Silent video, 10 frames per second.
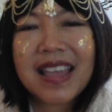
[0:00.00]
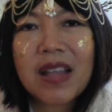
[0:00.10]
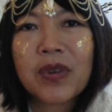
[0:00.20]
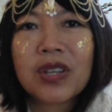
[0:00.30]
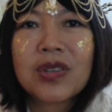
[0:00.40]

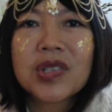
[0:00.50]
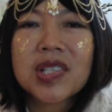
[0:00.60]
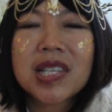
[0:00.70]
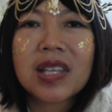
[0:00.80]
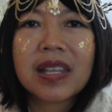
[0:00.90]
When you use
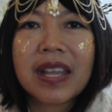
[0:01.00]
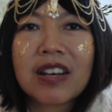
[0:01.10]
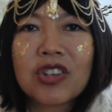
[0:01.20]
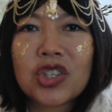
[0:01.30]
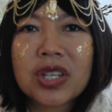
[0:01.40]
this healing
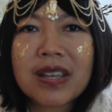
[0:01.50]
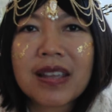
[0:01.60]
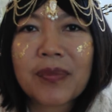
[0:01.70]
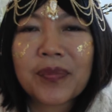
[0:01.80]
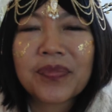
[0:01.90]
energy
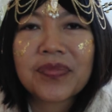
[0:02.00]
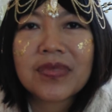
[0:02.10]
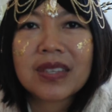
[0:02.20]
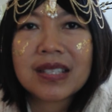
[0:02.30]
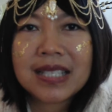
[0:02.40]

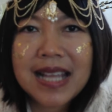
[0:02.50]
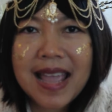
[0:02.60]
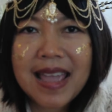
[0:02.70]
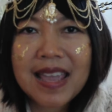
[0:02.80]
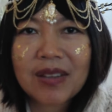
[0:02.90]

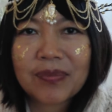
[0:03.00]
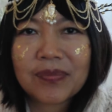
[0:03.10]
today,